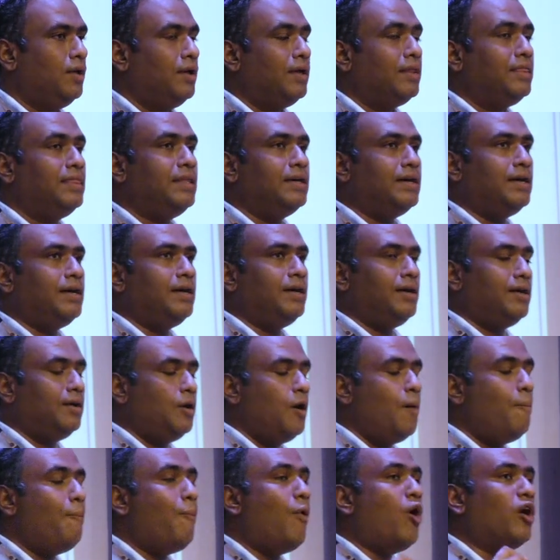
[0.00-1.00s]
the
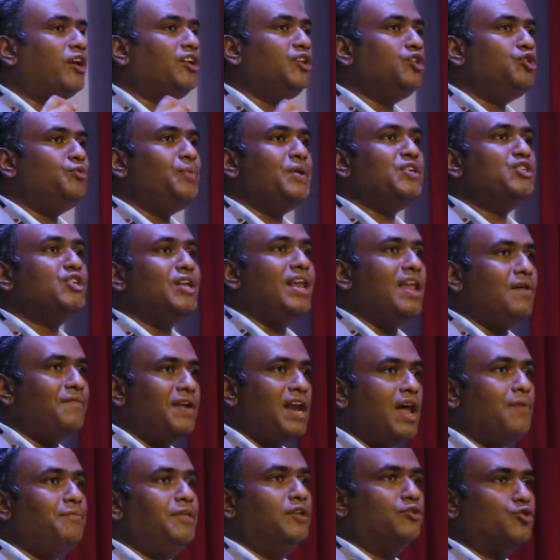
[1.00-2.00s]
participation level
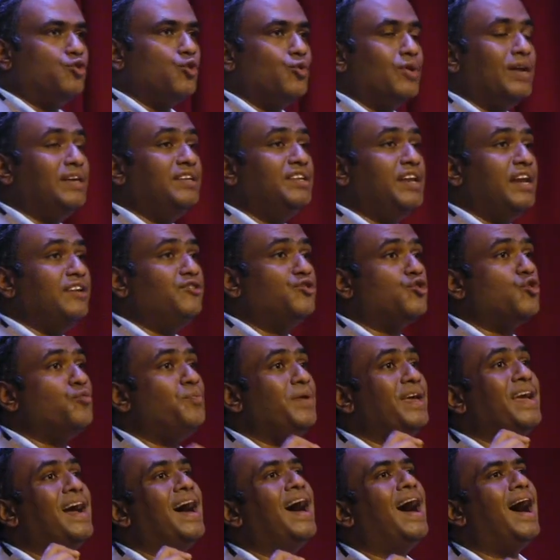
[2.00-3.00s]
of the student tends to
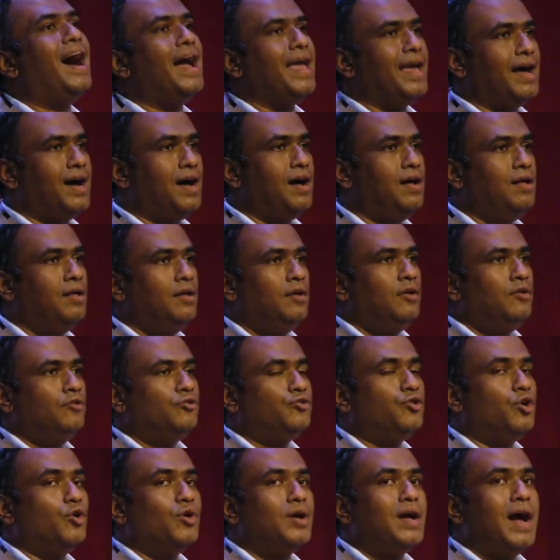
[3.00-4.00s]
be higher.
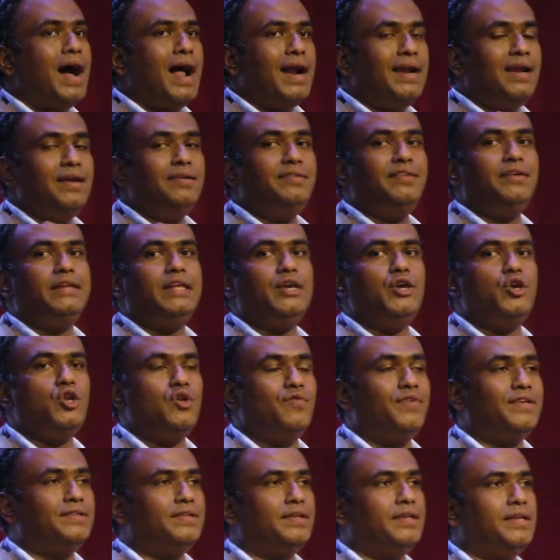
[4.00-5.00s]
So Garden City
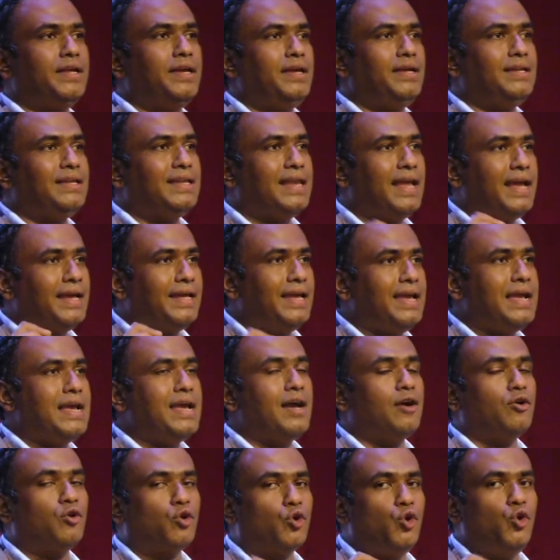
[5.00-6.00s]
University, taking a
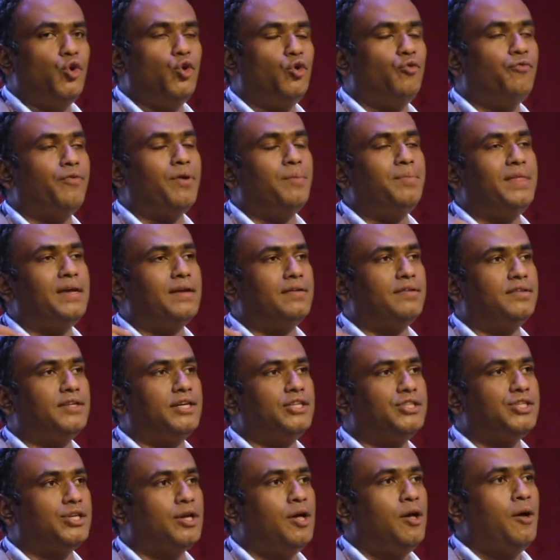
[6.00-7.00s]
clue from the
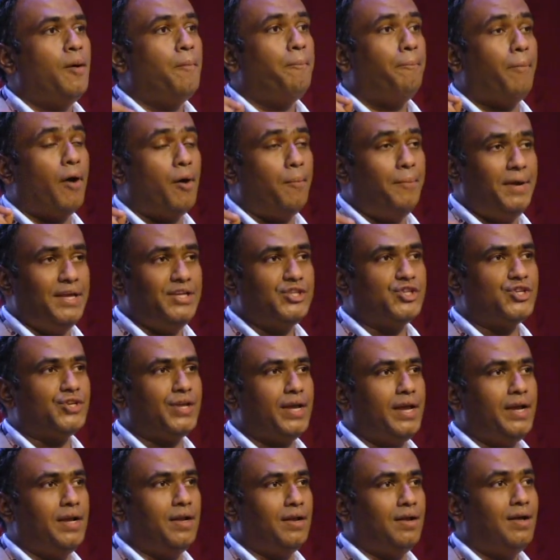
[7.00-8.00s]
research published
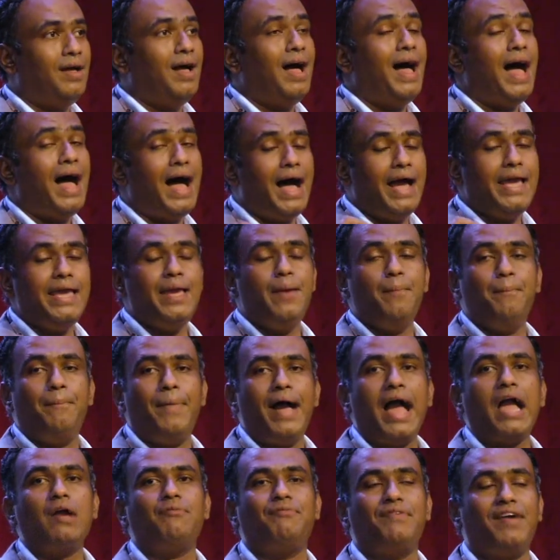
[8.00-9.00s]
in High
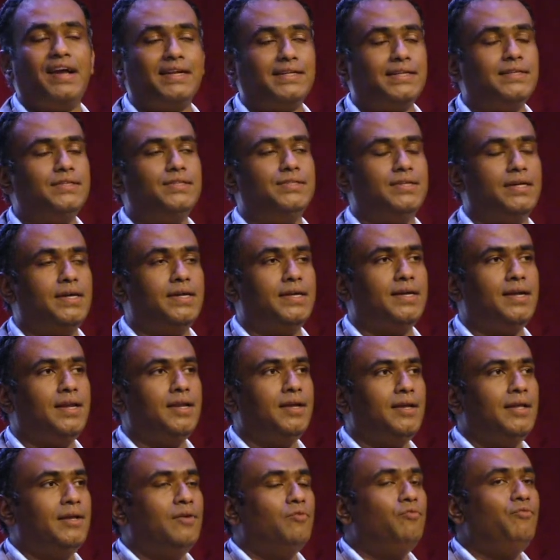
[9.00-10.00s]
Impact Factor journal,
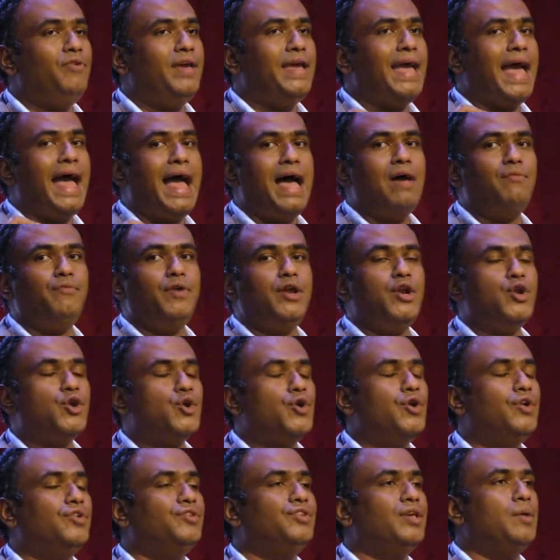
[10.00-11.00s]
we have
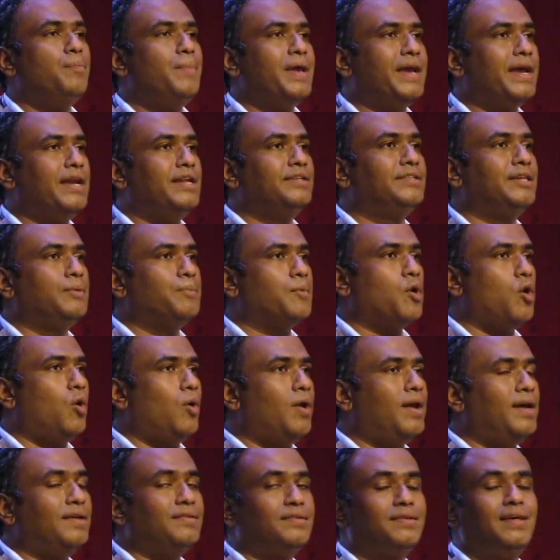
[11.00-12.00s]
introduced a mechanism called
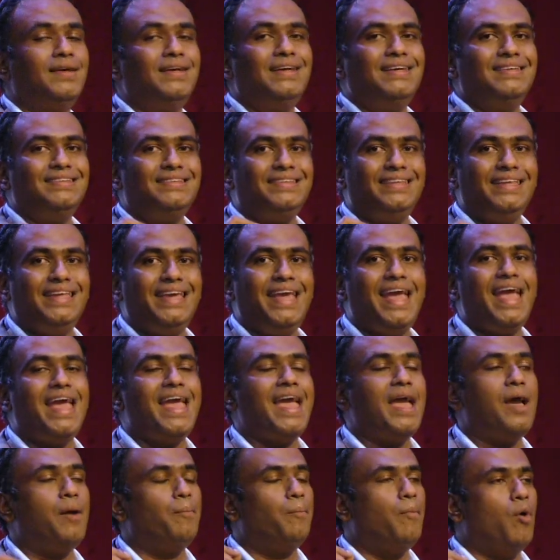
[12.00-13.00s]
as
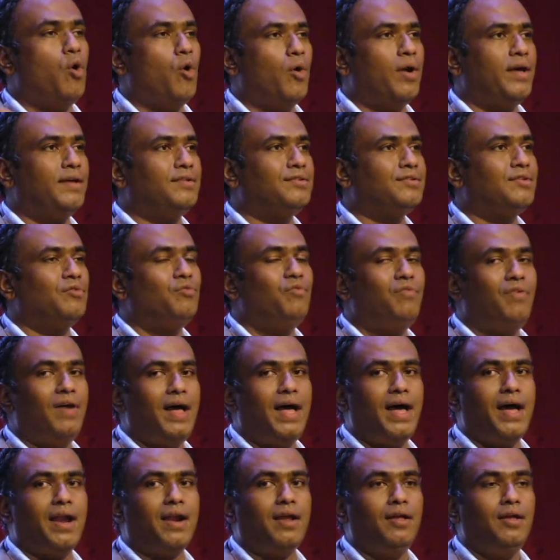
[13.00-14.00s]
CAA bonus,
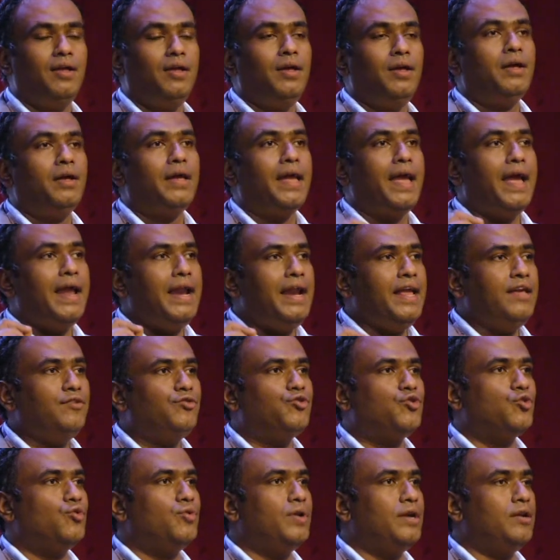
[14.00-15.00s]
where any
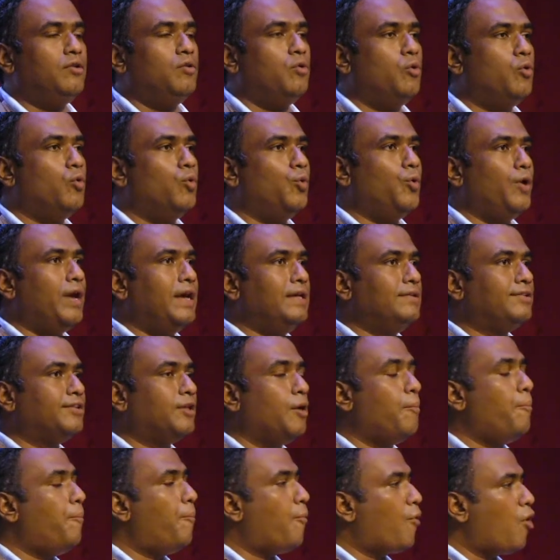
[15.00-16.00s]
student who is
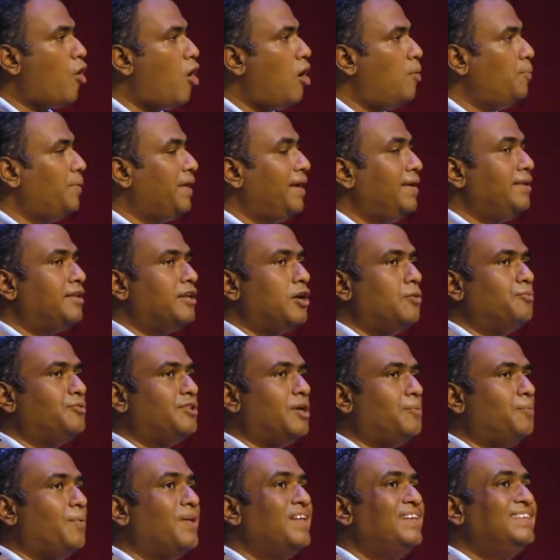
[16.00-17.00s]
prompt in terms
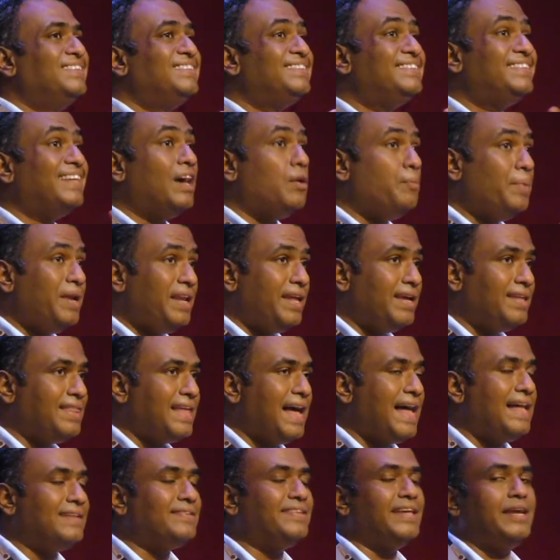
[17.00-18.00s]
of submitting
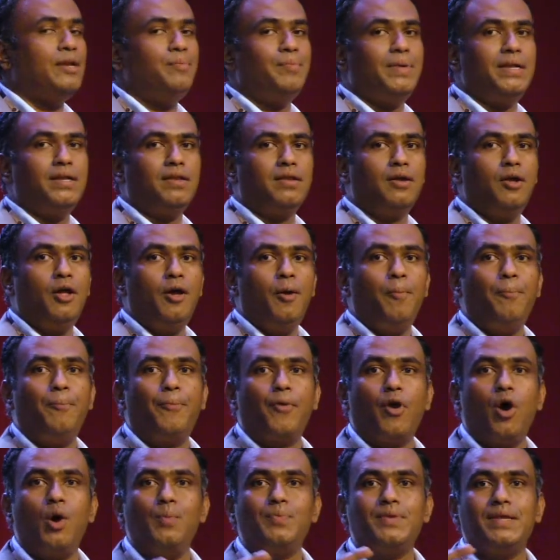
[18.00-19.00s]
the assignment,
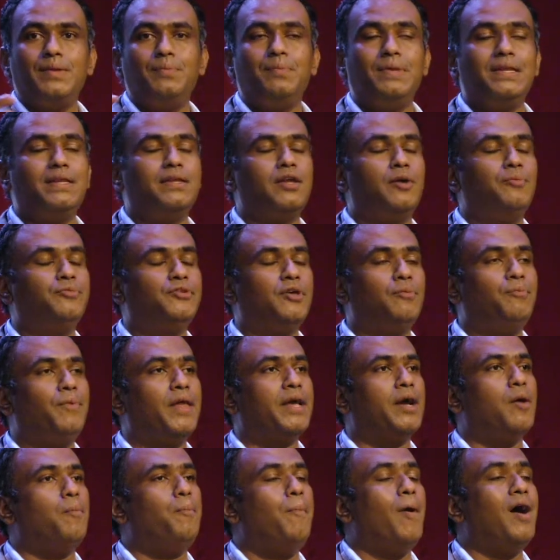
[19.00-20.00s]
prompt in terms of
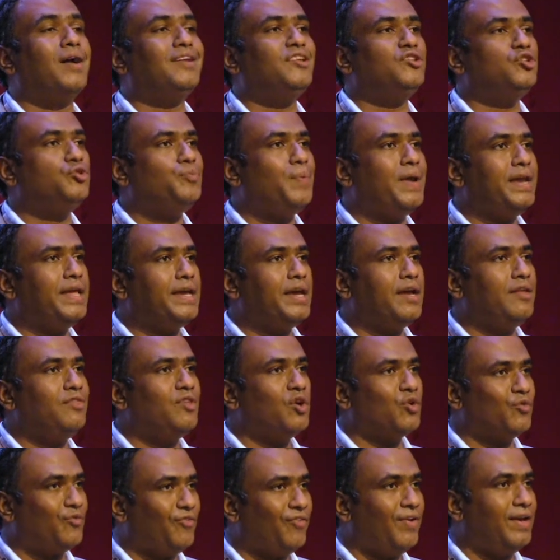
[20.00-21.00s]
like participating in the
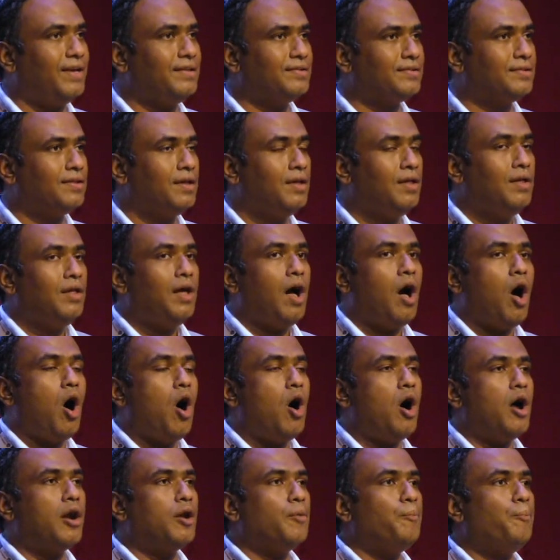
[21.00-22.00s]
quiz,
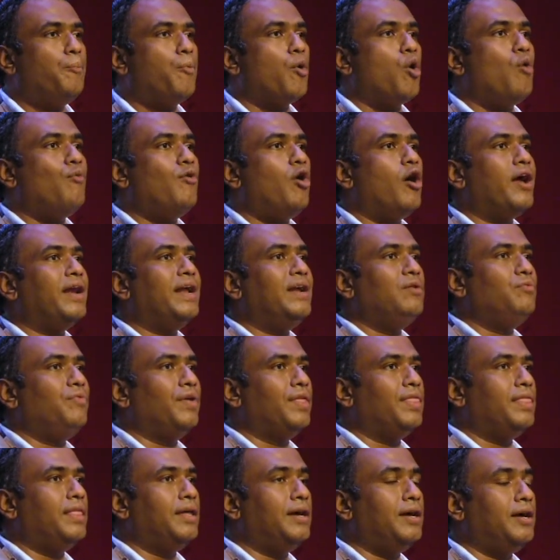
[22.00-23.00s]
are provided
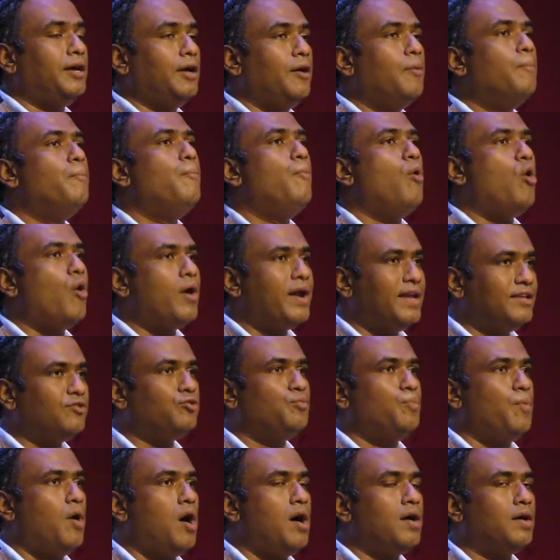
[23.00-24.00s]
with the bonus
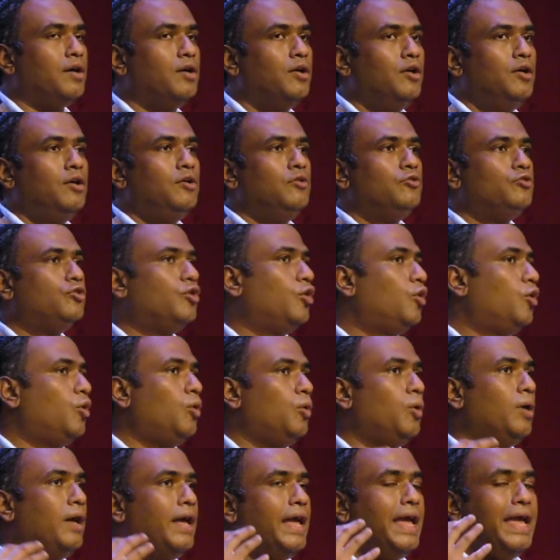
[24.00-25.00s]
mark.
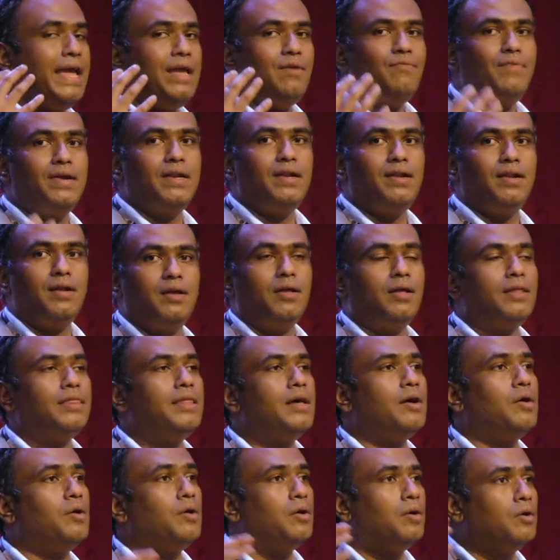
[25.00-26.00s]
So even
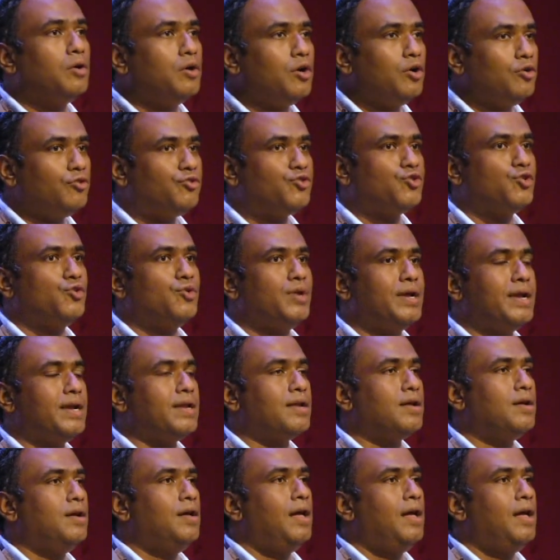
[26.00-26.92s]
the good student